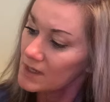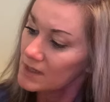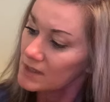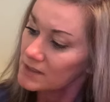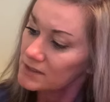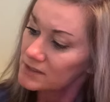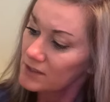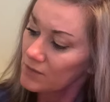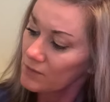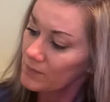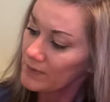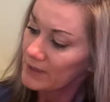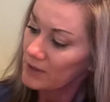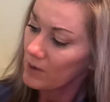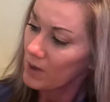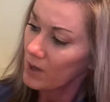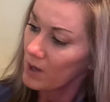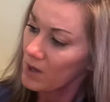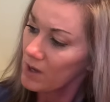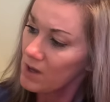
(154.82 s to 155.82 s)
So when we go
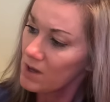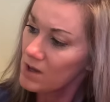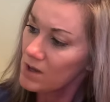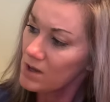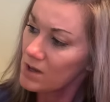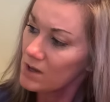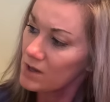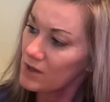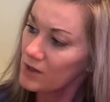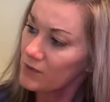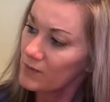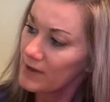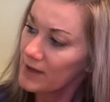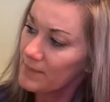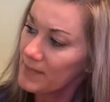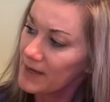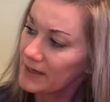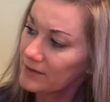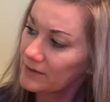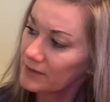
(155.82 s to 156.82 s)
all the way
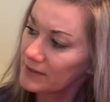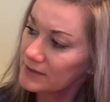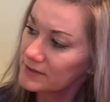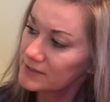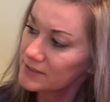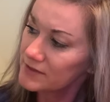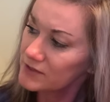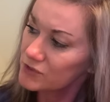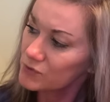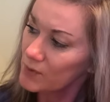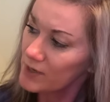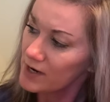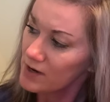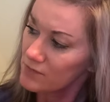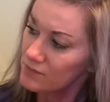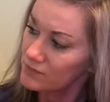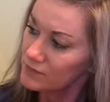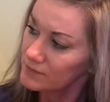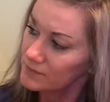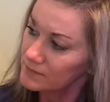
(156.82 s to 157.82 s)
back around to the
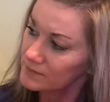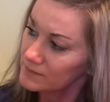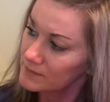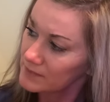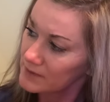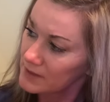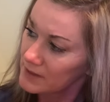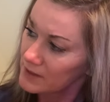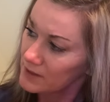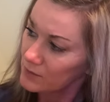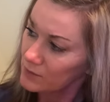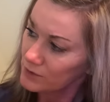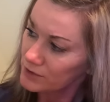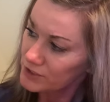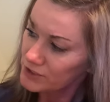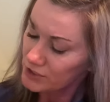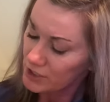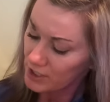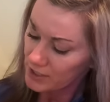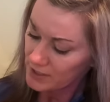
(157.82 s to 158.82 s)
12, we're
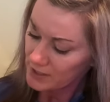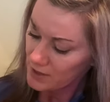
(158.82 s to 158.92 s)
starting